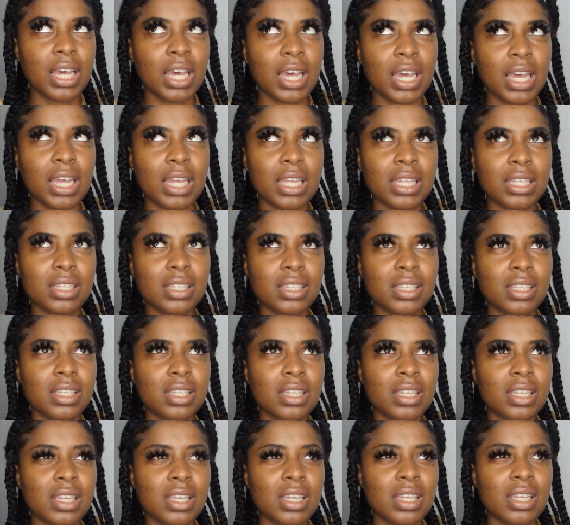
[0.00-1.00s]
and
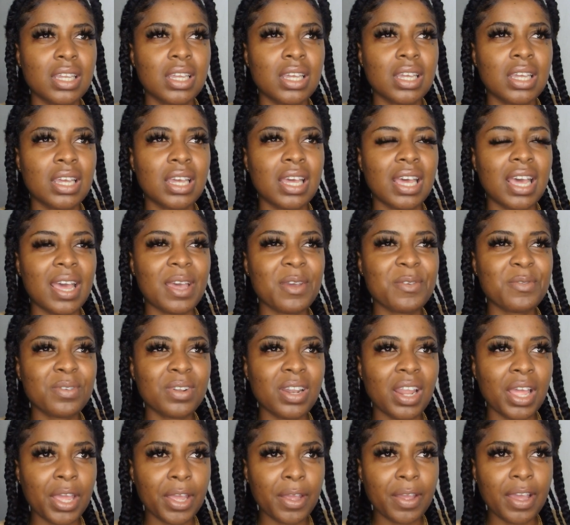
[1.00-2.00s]
I
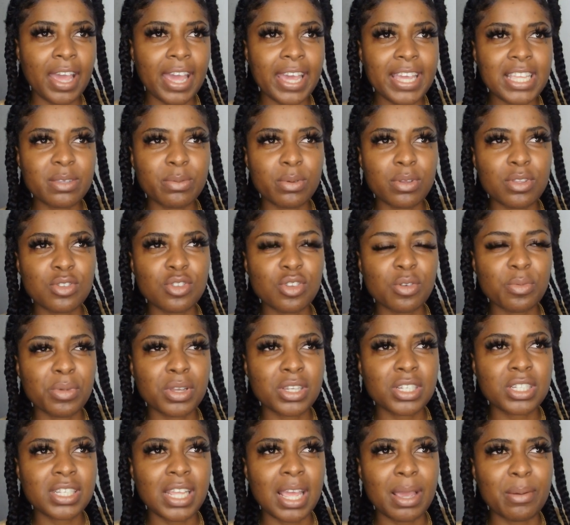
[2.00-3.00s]
feel like I spent so
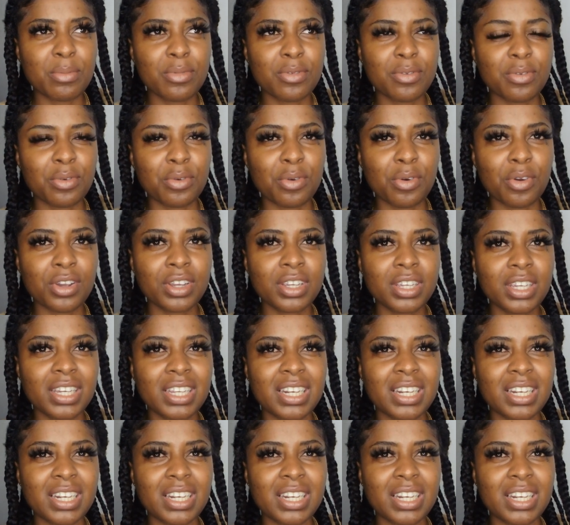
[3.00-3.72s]
much time with Roy,